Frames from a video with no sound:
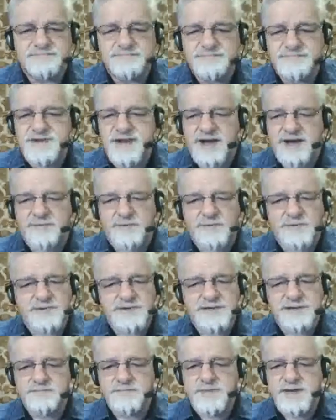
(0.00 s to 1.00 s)
not
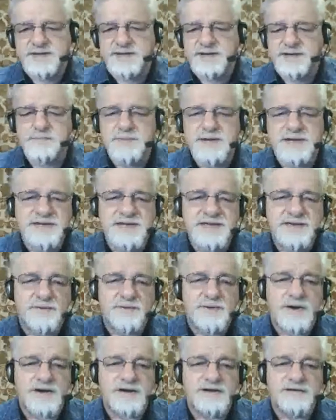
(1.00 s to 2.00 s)
worthy of making a big
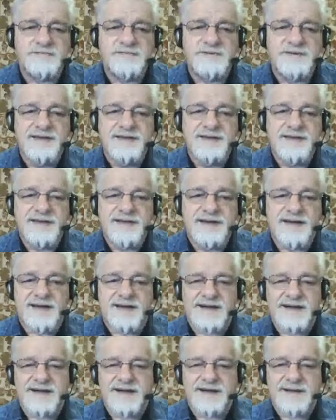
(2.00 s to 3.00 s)
deal of,
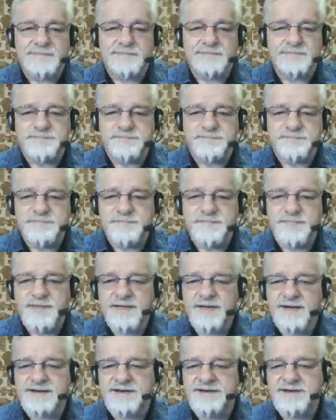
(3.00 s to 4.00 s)
um,
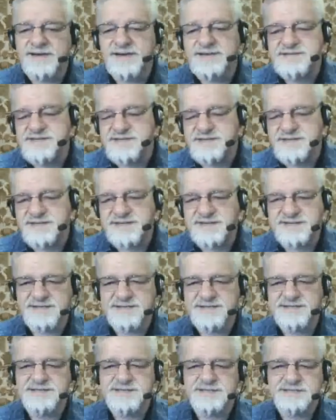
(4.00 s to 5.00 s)
unless it
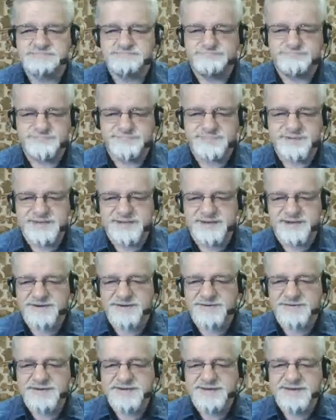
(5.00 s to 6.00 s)
is, you know,